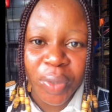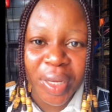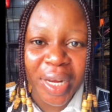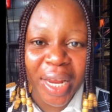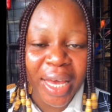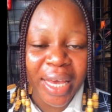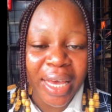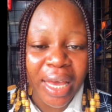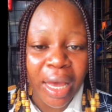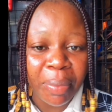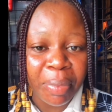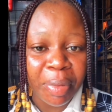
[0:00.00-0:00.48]
When
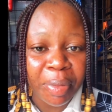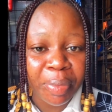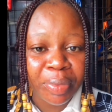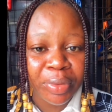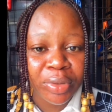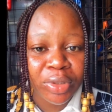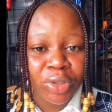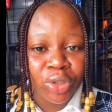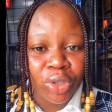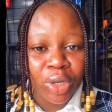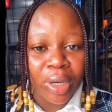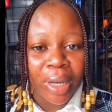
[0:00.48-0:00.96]
I hear
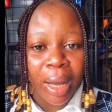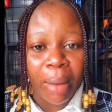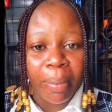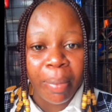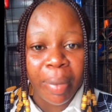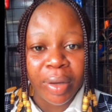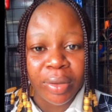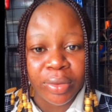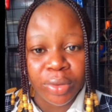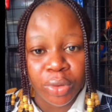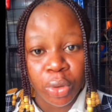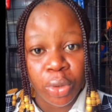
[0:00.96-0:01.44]
people talk
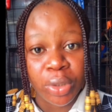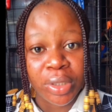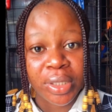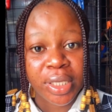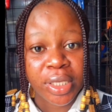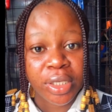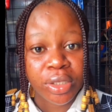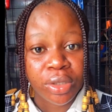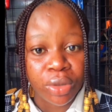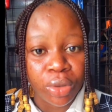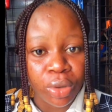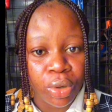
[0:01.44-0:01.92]
about all
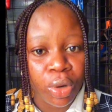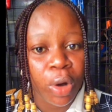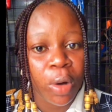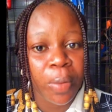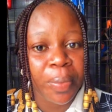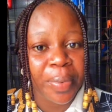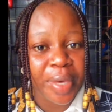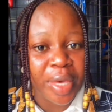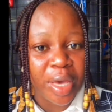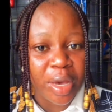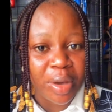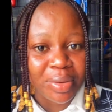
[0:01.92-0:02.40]
these
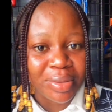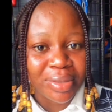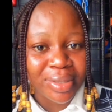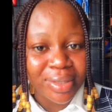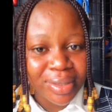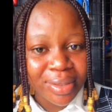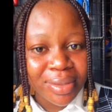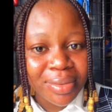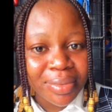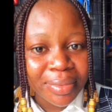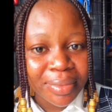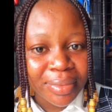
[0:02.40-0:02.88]
hookup
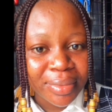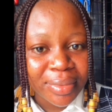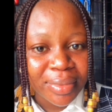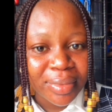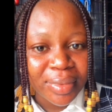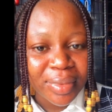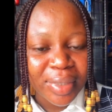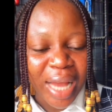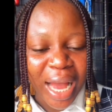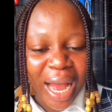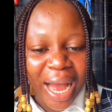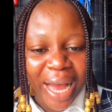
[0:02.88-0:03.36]
girls
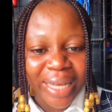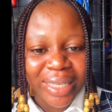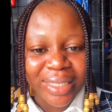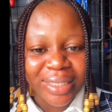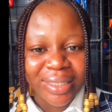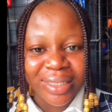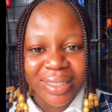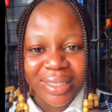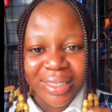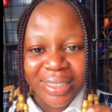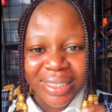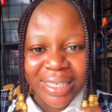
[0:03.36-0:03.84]

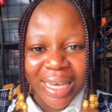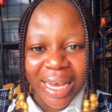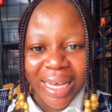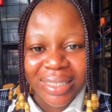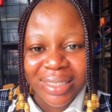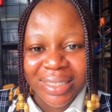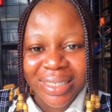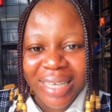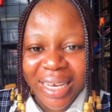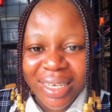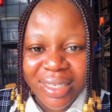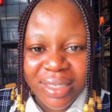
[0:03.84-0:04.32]
and their
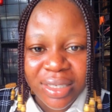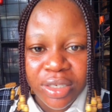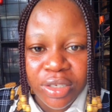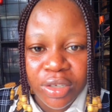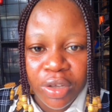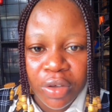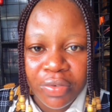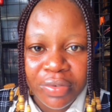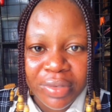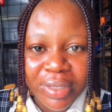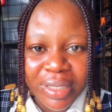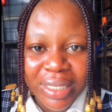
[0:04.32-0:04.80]
titles
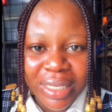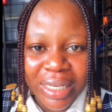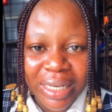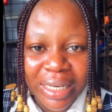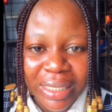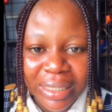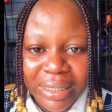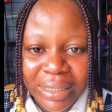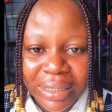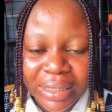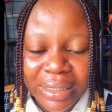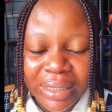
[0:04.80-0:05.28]
of
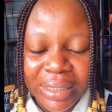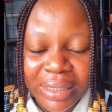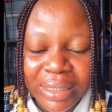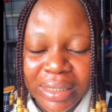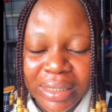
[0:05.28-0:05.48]
stealing,